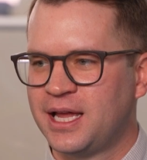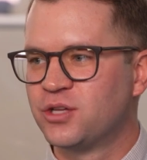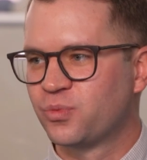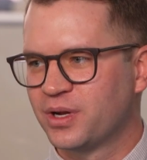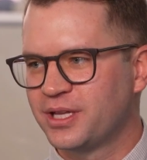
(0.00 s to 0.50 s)

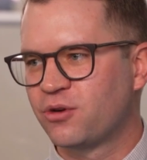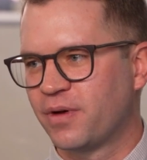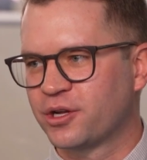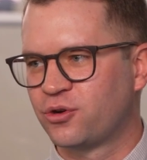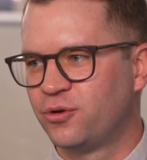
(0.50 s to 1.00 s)
is really
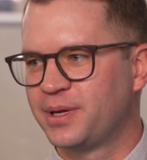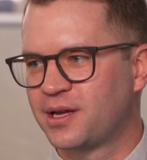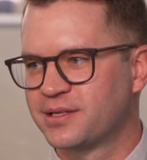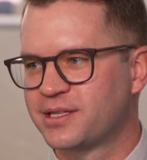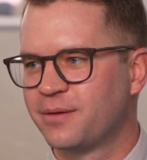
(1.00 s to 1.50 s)
critical,
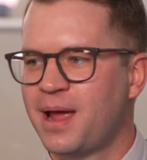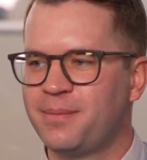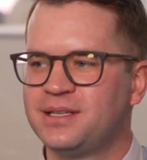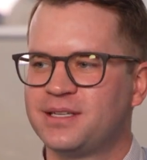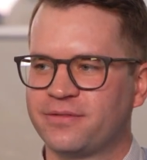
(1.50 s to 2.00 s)
because there may
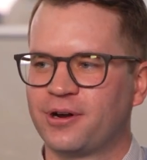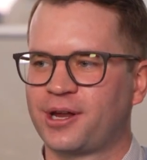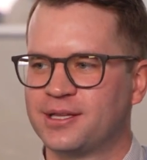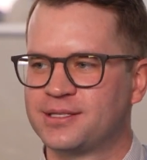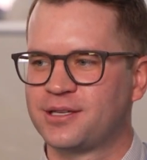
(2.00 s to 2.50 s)
be
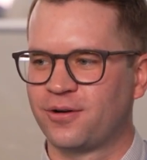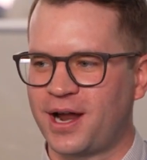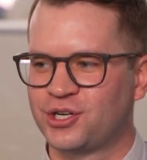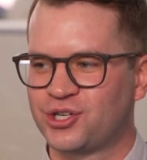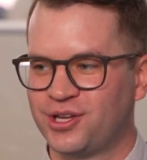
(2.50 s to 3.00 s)
different
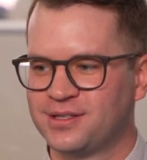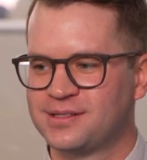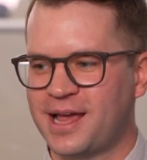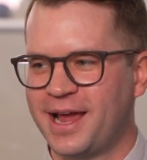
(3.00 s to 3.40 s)
considerations,